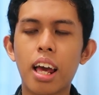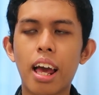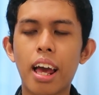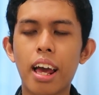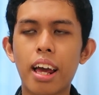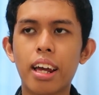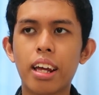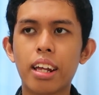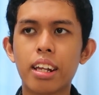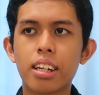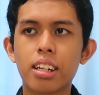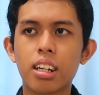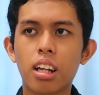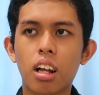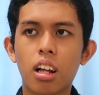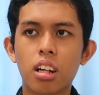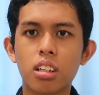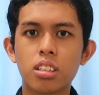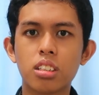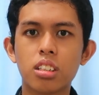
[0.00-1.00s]
and
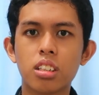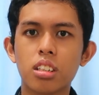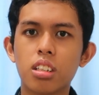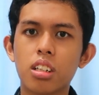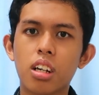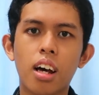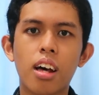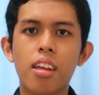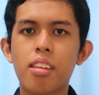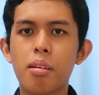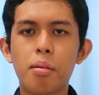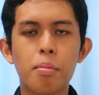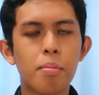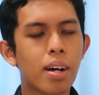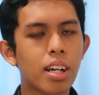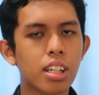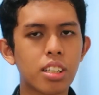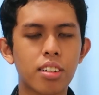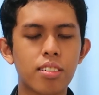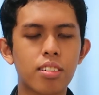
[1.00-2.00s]
also other
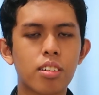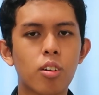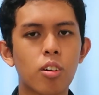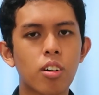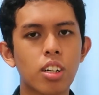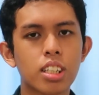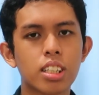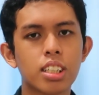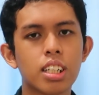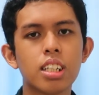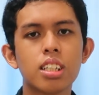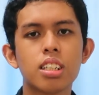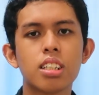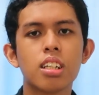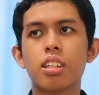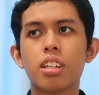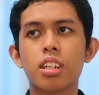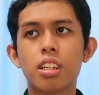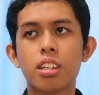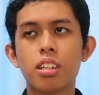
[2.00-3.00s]
bunch of courses,
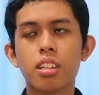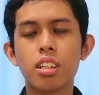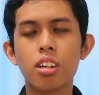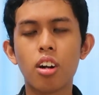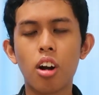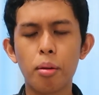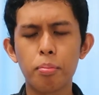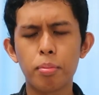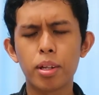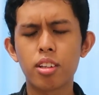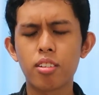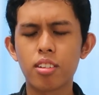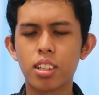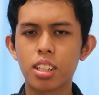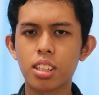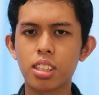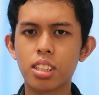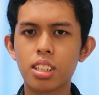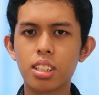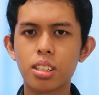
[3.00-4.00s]
the career
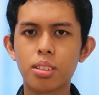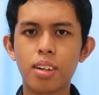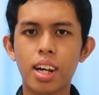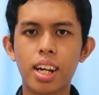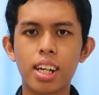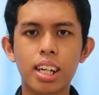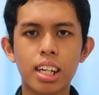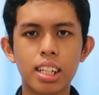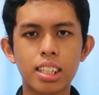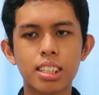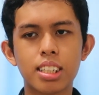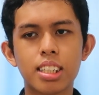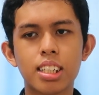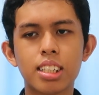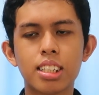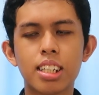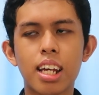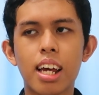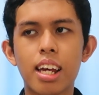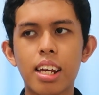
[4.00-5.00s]
opportunities, so I can
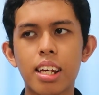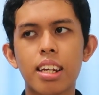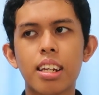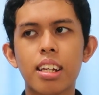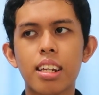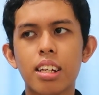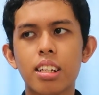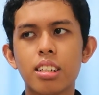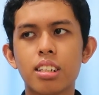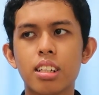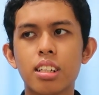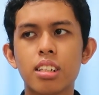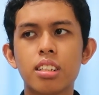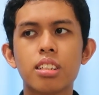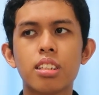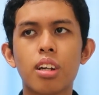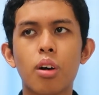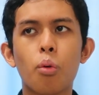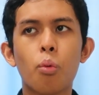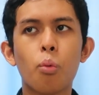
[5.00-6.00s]
say that it
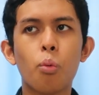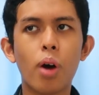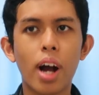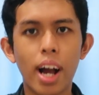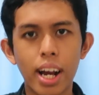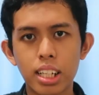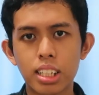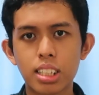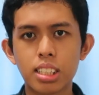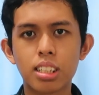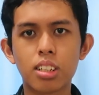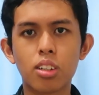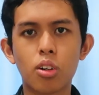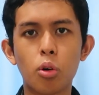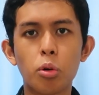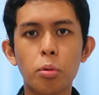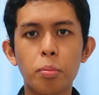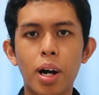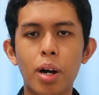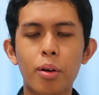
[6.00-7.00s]
is a wide
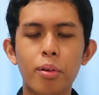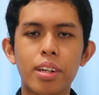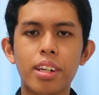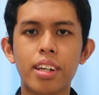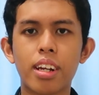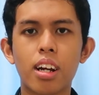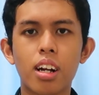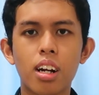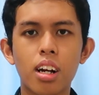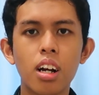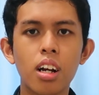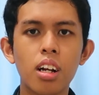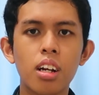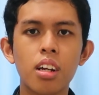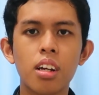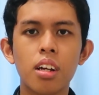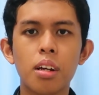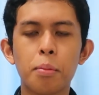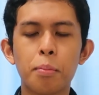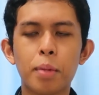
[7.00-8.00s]
scope out there.
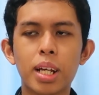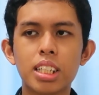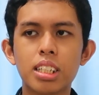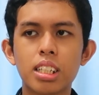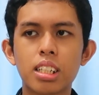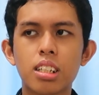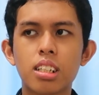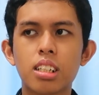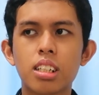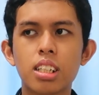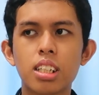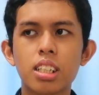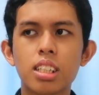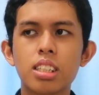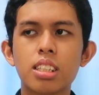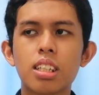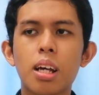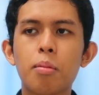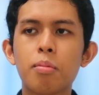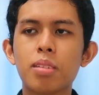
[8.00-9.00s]
Basically,
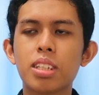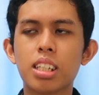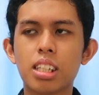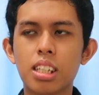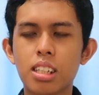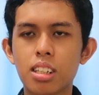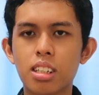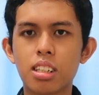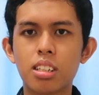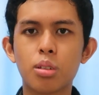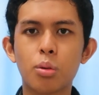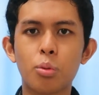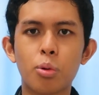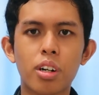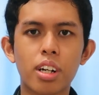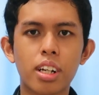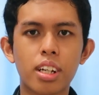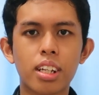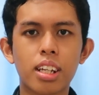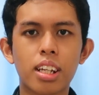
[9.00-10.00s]
some seniors
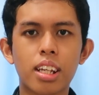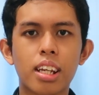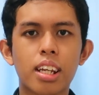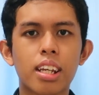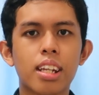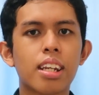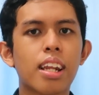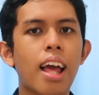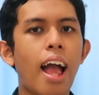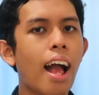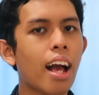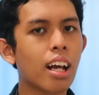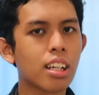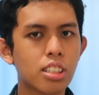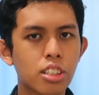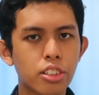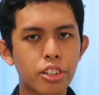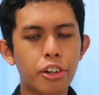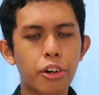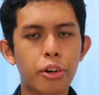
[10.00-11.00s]
work in
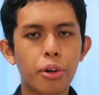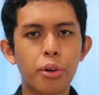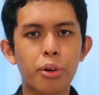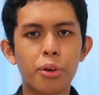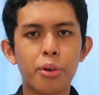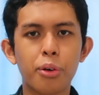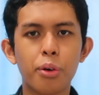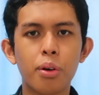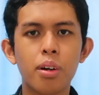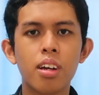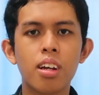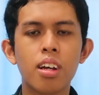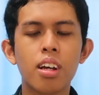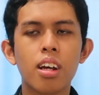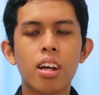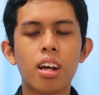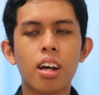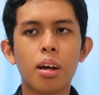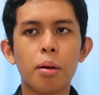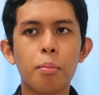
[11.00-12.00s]
Astro,
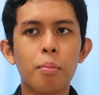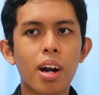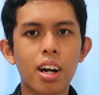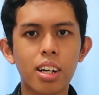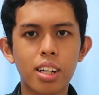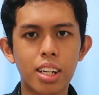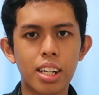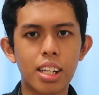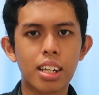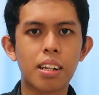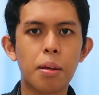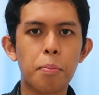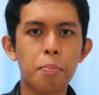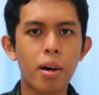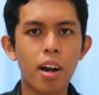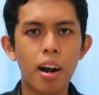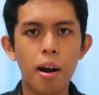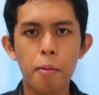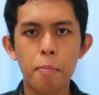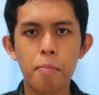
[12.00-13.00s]
marketing
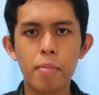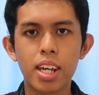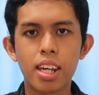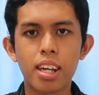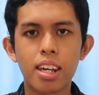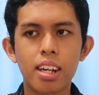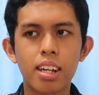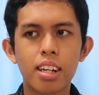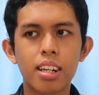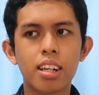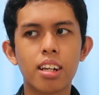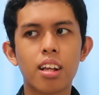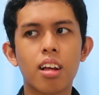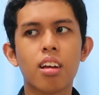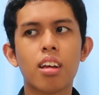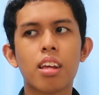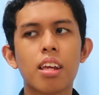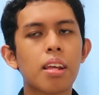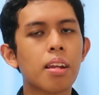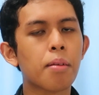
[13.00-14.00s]
department,
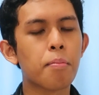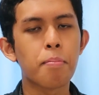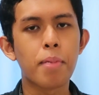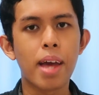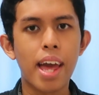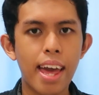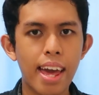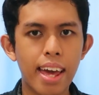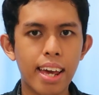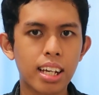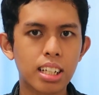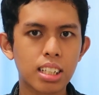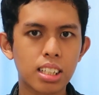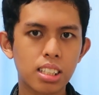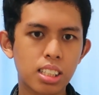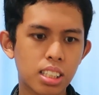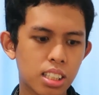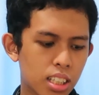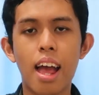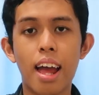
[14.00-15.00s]
in
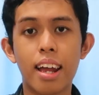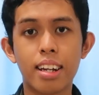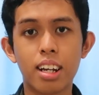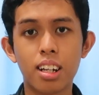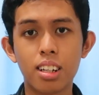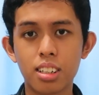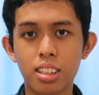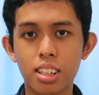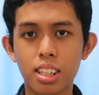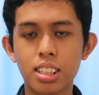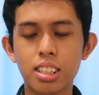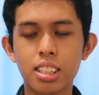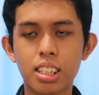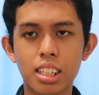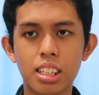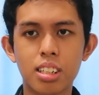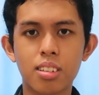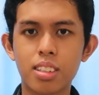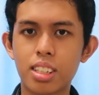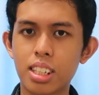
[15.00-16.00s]
banks, and I'll
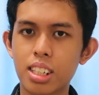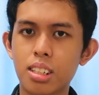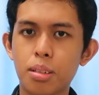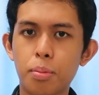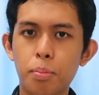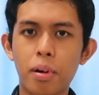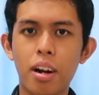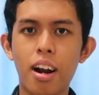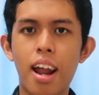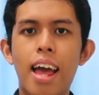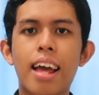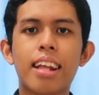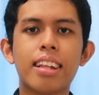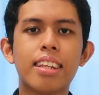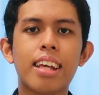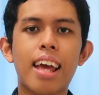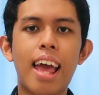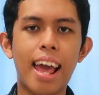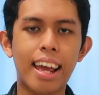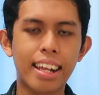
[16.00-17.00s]
continue this part
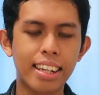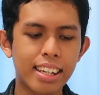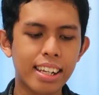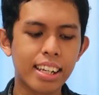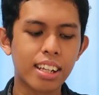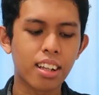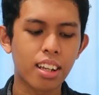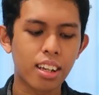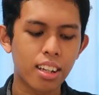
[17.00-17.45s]
at the ending